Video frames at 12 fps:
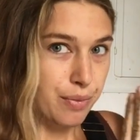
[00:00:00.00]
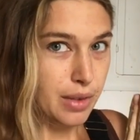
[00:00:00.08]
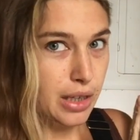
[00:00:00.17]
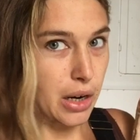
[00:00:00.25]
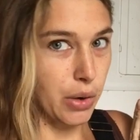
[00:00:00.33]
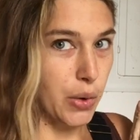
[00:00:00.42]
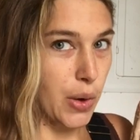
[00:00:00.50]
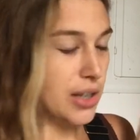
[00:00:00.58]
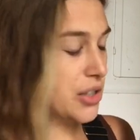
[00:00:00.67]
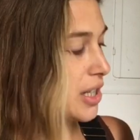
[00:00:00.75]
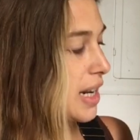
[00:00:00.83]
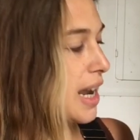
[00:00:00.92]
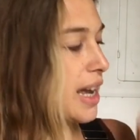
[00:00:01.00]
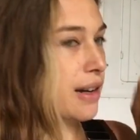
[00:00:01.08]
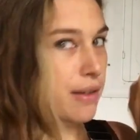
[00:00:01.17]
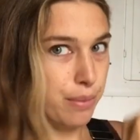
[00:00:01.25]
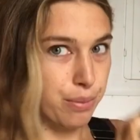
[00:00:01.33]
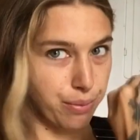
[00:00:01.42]
you know, crush it
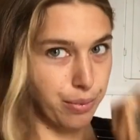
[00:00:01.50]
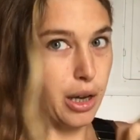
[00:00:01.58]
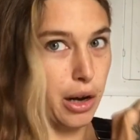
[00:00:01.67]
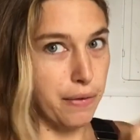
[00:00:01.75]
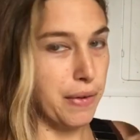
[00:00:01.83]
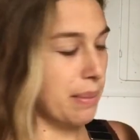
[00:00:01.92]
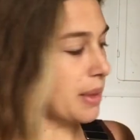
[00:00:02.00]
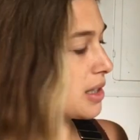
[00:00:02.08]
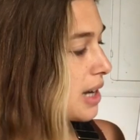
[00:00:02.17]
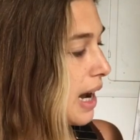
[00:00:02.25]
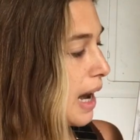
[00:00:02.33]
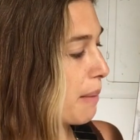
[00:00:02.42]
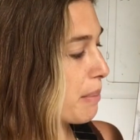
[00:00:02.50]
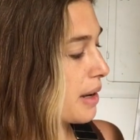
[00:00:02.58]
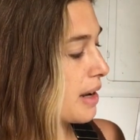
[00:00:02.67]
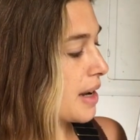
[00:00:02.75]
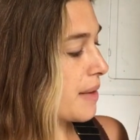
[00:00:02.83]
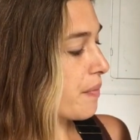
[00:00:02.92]
in, go from the
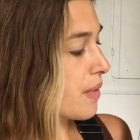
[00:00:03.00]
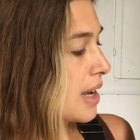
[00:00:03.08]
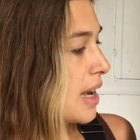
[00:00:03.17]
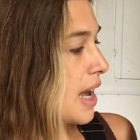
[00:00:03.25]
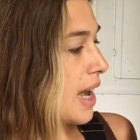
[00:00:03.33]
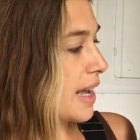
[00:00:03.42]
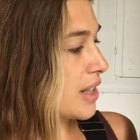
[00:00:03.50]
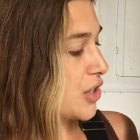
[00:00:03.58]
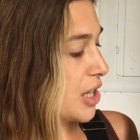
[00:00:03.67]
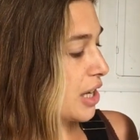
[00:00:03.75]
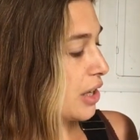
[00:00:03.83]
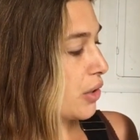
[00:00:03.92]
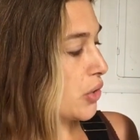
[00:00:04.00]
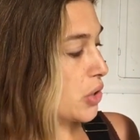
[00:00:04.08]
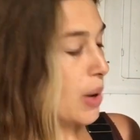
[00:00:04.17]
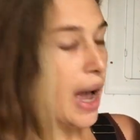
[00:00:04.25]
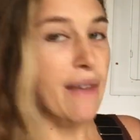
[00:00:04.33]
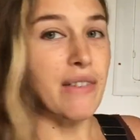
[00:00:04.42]
top until
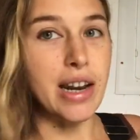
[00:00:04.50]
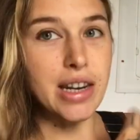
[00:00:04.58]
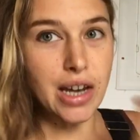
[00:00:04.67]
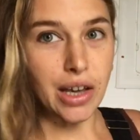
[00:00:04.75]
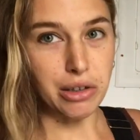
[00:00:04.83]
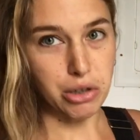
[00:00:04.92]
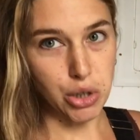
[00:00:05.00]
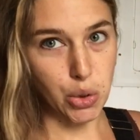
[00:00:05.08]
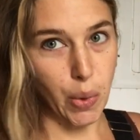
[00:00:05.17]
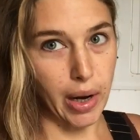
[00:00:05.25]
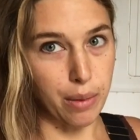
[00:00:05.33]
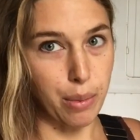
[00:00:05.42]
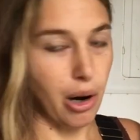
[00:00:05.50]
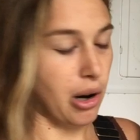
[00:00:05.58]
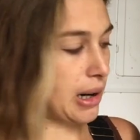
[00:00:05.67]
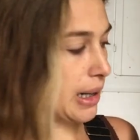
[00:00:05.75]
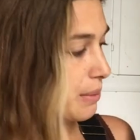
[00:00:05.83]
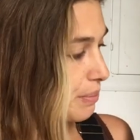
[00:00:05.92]
you have another square
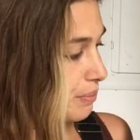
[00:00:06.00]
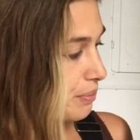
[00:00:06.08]
bar.